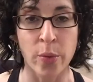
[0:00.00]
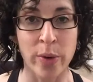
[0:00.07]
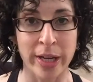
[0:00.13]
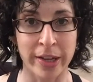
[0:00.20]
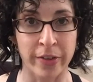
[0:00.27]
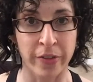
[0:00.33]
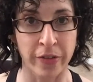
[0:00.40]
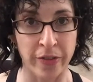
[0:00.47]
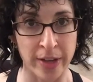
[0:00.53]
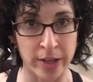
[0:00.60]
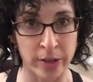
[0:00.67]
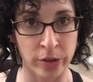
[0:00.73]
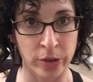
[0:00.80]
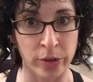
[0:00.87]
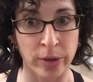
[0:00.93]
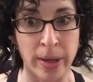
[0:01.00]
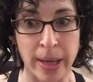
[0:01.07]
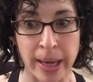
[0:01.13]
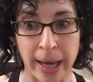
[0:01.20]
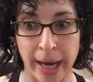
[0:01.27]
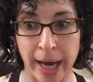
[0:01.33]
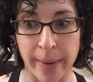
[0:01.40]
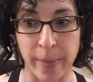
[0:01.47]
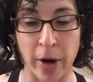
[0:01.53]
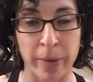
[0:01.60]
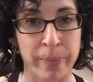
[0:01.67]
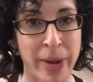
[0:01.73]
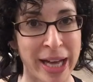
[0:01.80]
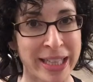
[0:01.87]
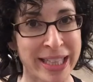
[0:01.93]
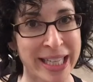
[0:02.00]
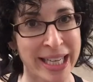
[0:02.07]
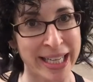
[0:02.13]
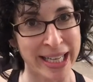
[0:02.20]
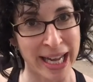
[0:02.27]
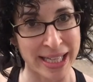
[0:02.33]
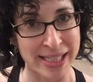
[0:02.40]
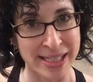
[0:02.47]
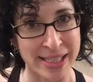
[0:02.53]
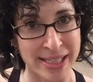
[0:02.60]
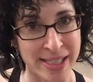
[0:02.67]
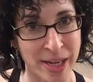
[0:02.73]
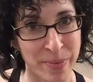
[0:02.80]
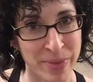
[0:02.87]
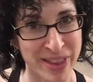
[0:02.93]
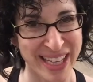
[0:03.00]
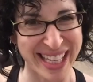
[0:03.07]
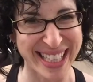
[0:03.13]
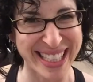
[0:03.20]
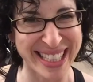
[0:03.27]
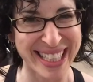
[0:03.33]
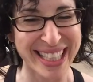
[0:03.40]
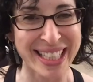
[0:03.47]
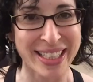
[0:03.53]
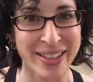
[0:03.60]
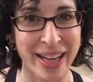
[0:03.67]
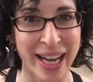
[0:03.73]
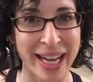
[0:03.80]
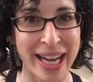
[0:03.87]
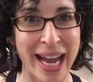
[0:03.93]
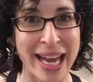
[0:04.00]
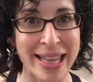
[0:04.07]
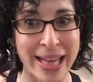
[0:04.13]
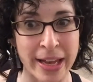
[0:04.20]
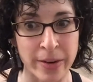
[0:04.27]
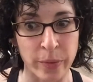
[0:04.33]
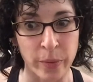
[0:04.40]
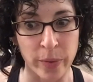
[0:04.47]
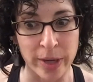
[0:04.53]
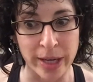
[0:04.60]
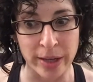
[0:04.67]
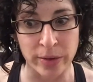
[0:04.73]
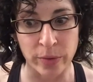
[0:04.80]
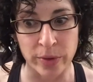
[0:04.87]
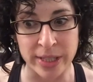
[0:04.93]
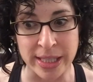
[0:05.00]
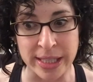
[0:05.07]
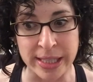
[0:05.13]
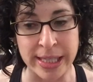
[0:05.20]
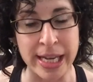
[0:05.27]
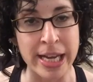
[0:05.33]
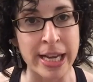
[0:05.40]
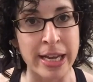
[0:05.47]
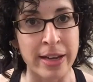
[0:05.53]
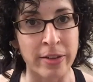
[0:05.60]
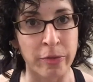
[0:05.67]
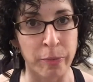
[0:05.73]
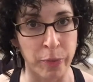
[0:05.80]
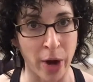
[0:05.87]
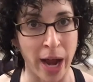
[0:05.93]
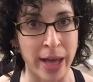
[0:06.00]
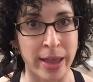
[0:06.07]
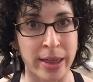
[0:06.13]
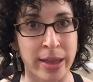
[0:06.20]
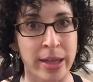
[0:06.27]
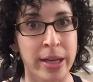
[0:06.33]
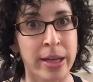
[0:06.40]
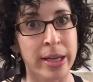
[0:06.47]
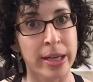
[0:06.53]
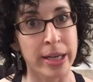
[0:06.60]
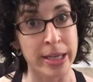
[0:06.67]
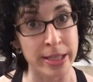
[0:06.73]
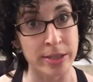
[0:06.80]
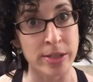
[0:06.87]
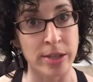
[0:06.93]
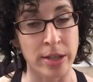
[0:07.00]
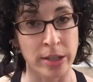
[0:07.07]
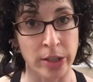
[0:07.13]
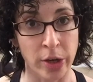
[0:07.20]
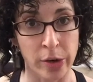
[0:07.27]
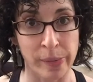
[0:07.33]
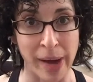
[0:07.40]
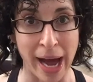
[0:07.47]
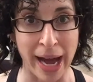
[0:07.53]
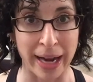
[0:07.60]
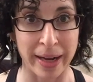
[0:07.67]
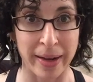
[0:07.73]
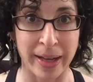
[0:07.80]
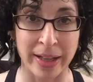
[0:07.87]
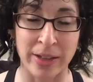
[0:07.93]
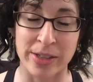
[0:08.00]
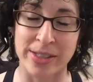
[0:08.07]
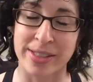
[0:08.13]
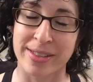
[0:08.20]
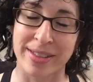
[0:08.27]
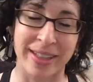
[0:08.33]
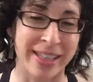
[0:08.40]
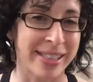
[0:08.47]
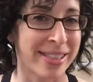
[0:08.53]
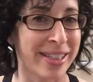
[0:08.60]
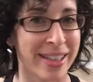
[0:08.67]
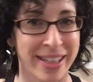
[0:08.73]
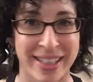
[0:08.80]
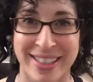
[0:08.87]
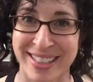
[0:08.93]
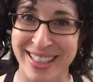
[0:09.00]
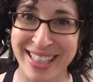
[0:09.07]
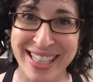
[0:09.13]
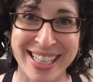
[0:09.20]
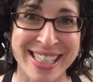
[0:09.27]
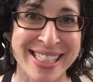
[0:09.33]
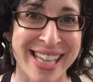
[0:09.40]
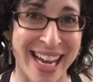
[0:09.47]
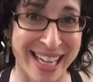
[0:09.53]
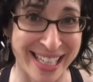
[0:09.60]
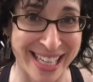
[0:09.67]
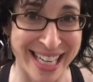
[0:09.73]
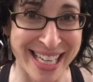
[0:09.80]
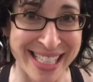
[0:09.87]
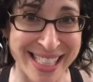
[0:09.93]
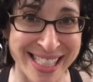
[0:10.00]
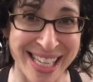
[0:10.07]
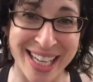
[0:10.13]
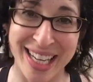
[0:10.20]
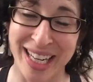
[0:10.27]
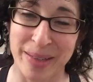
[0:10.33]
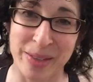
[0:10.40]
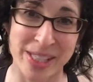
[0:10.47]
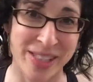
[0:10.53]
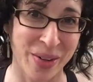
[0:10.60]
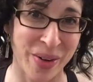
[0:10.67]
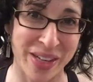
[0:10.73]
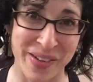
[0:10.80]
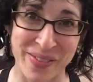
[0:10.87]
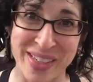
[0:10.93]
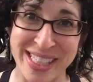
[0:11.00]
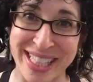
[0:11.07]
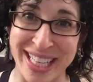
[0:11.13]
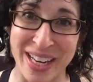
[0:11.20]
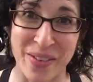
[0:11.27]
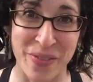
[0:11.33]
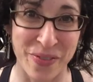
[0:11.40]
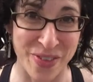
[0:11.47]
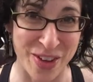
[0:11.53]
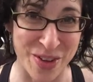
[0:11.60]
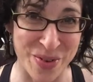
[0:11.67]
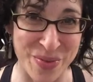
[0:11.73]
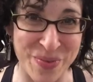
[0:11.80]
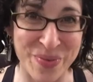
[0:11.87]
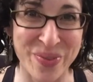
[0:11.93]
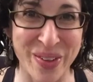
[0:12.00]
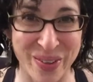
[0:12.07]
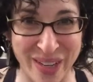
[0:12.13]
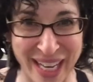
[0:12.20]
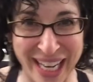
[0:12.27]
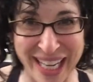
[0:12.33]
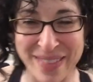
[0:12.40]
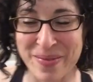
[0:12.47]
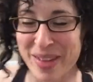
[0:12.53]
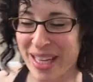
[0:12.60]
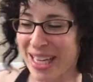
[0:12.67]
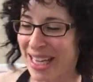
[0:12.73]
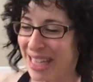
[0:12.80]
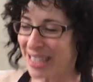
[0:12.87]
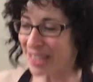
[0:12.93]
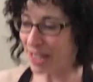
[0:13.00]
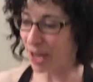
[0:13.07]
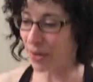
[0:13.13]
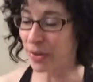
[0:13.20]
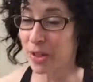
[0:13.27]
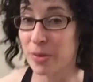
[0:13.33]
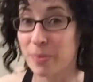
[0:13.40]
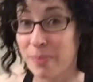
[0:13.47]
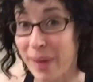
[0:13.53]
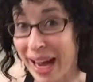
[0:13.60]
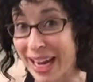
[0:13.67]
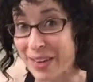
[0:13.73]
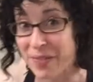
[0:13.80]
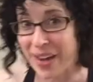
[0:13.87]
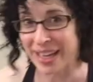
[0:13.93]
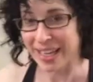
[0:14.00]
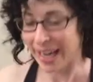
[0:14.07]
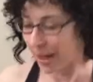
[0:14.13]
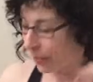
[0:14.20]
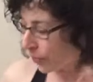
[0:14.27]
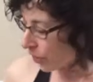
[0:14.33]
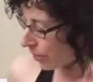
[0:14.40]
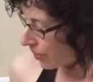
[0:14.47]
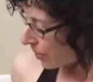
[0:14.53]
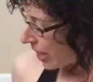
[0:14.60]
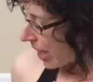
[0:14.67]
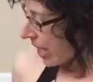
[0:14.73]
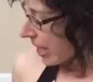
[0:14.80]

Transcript: we can feel um, our belly against something, okay? And then we can receive breath into the low back. And there's a gazillion techniques. I'm just going to visit a few, okay? So you might find it helpful